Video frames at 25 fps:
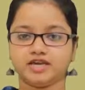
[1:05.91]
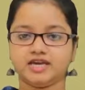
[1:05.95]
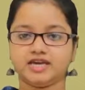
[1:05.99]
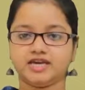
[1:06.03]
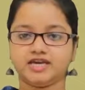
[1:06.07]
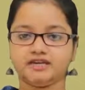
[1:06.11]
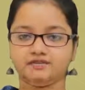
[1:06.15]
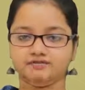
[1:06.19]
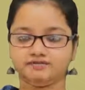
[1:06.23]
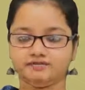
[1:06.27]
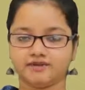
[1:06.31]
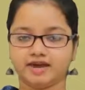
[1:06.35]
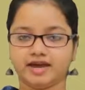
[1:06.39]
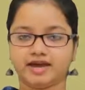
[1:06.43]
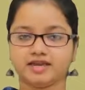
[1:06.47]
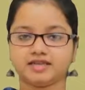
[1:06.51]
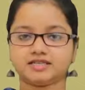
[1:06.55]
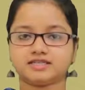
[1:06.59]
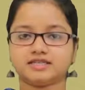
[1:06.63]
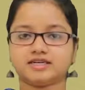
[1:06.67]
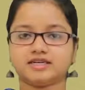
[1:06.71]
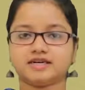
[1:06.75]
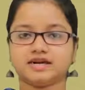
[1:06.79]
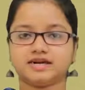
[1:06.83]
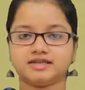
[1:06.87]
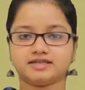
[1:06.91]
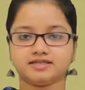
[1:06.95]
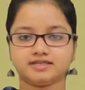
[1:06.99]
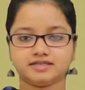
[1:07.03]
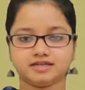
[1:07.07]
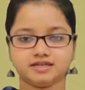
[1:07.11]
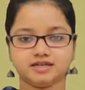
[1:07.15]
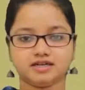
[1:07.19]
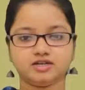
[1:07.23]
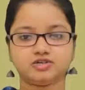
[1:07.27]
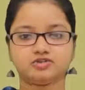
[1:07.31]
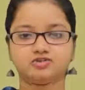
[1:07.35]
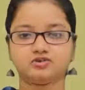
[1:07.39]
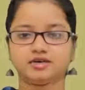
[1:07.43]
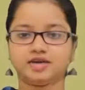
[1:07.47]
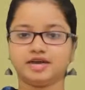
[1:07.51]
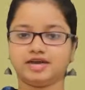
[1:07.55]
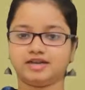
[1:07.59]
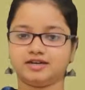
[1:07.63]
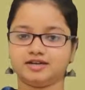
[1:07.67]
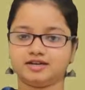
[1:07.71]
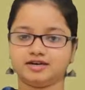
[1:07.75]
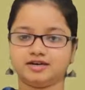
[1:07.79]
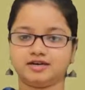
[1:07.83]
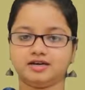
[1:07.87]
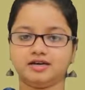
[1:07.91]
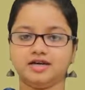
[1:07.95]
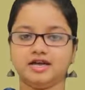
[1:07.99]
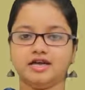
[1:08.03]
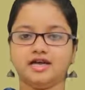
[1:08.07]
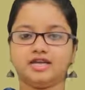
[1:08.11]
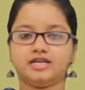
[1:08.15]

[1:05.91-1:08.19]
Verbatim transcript: In fact, considered together,